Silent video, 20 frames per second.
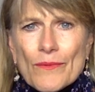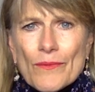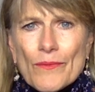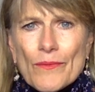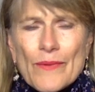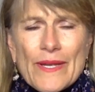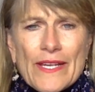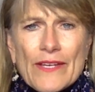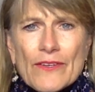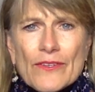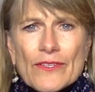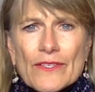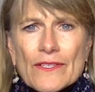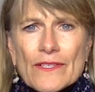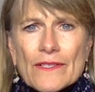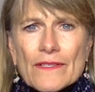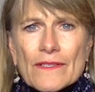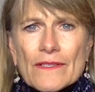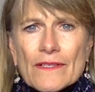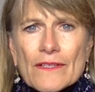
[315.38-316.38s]
we
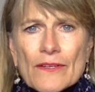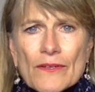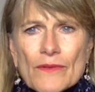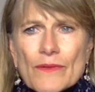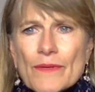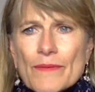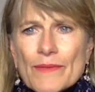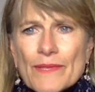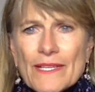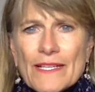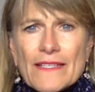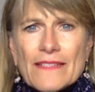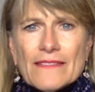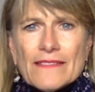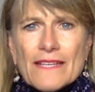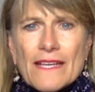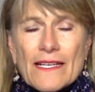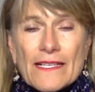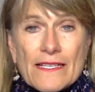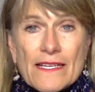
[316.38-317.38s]
could go to a place
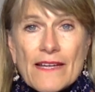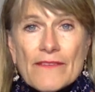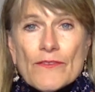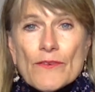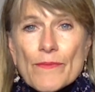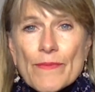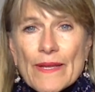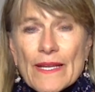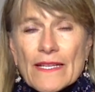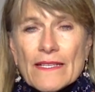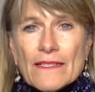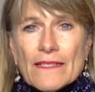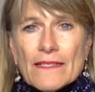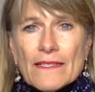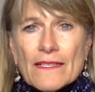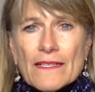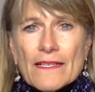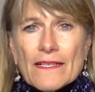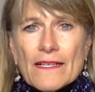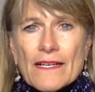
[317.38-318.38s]
I'd never been,
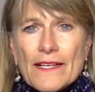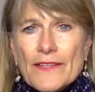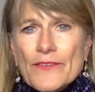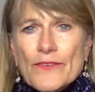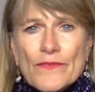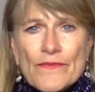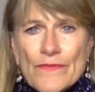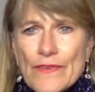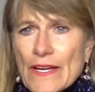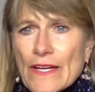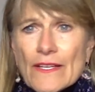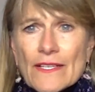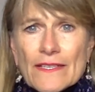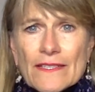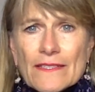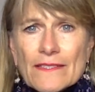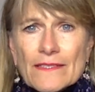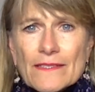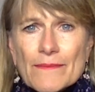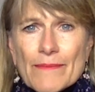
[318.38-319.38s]
I knew very
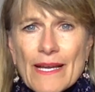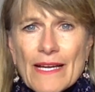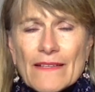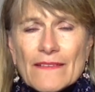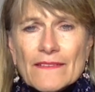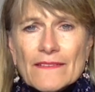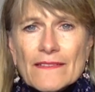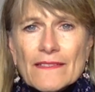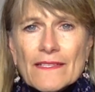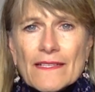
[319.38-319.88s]
little about,